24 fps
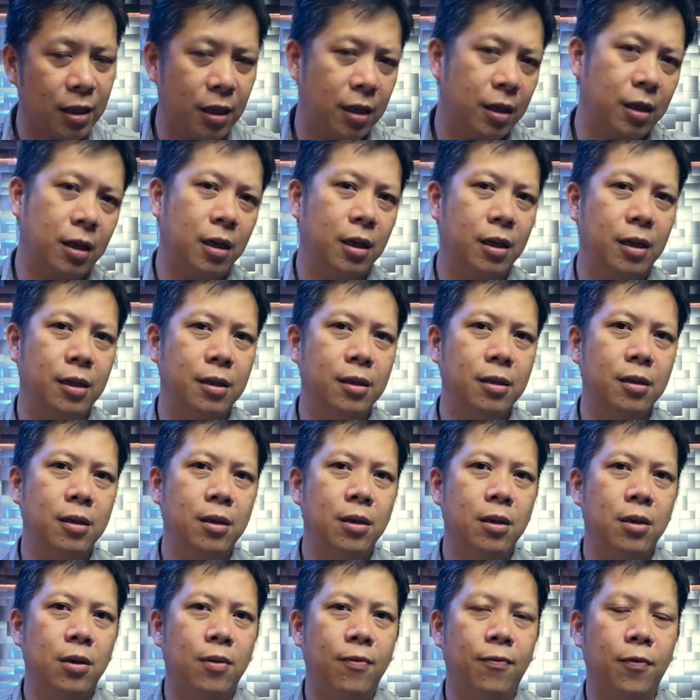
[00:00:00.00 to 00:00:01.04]
gonna cut it
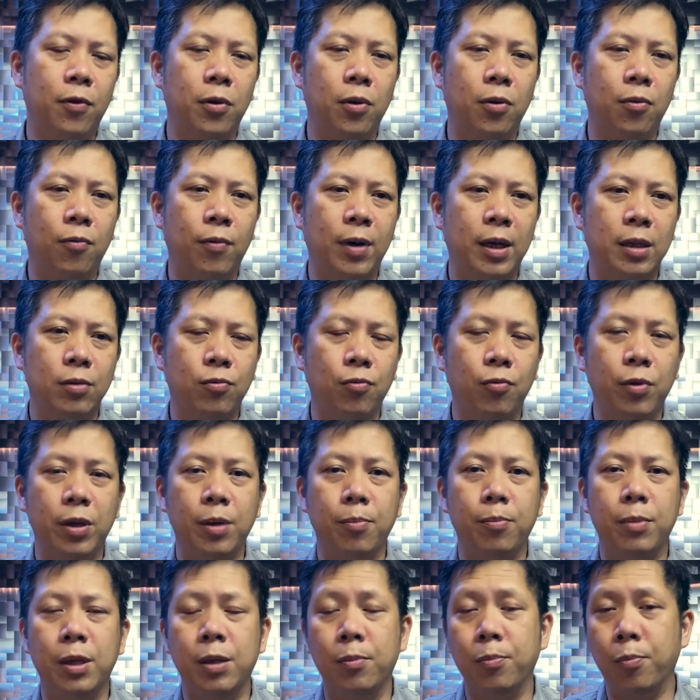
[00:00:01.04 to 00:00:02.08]
for what
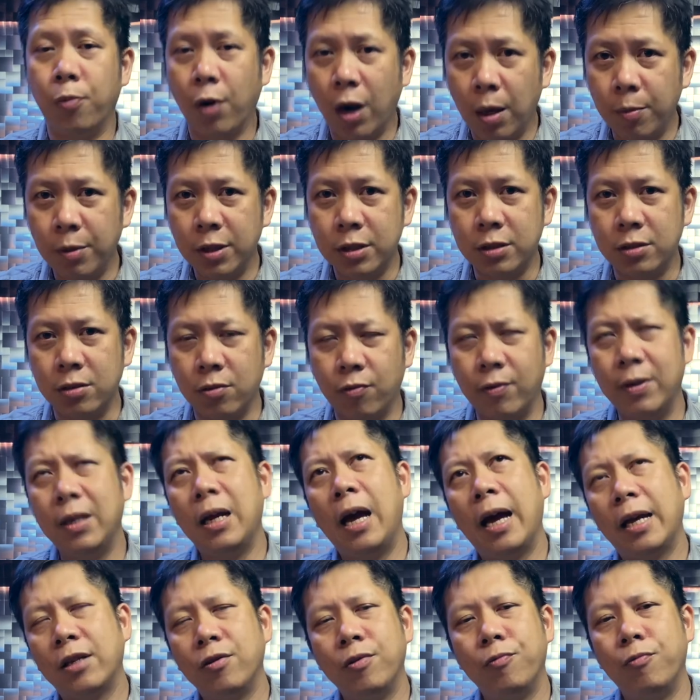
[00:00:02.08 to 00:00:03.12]
we've been promised. Well,
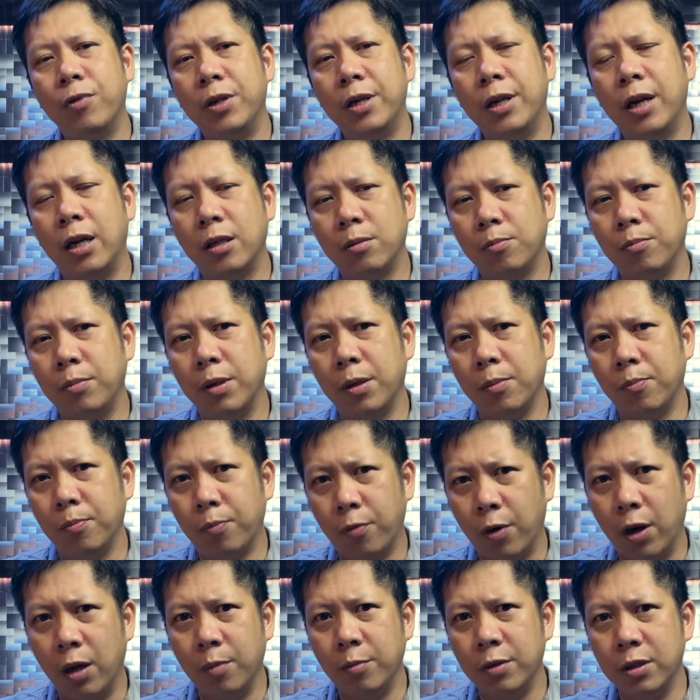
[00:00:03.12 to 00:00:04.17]
actually we're not being
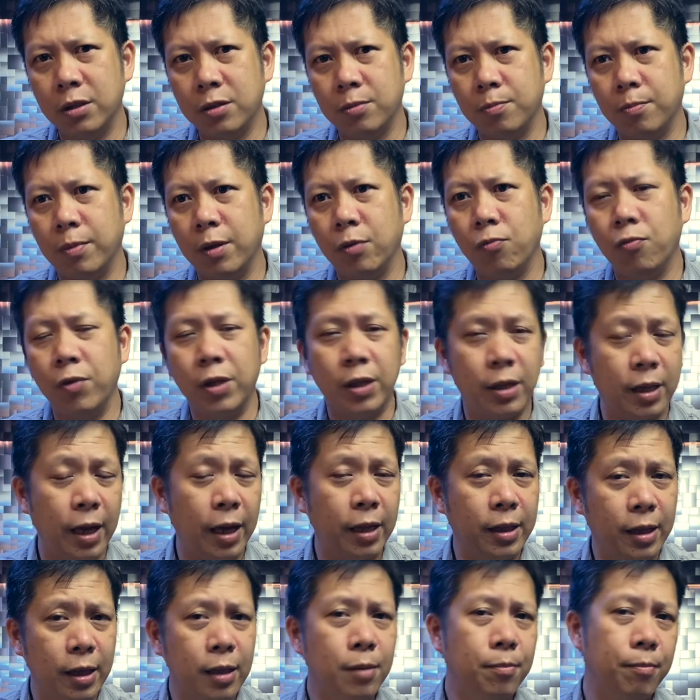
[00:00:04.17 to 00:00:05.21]
promised, but we, they
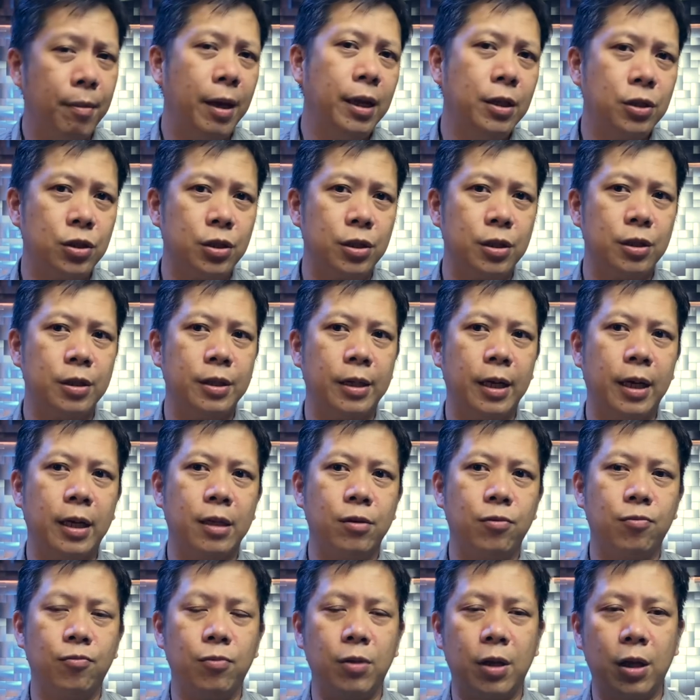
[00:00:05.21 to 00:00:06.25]
did mention
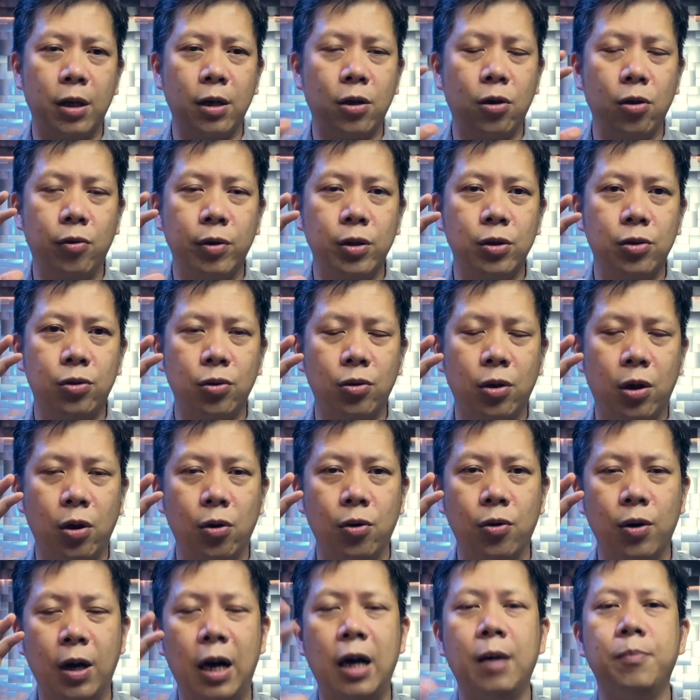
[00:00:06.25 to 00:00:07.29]
that they're going to
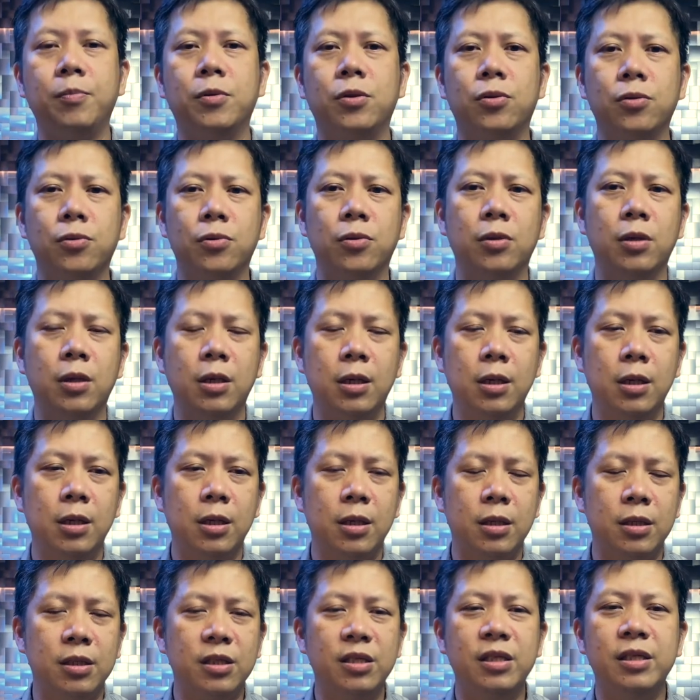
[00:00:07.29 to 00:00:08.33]
go up to
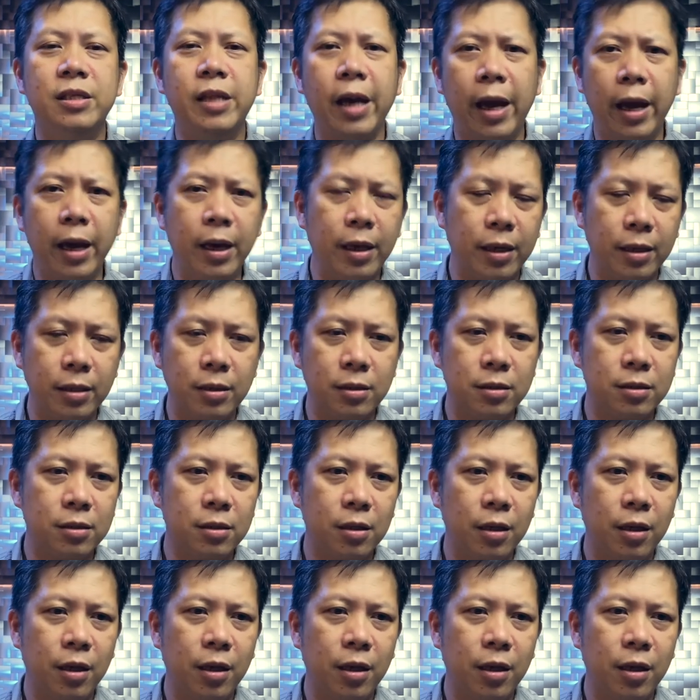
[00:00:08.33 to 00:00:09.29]
days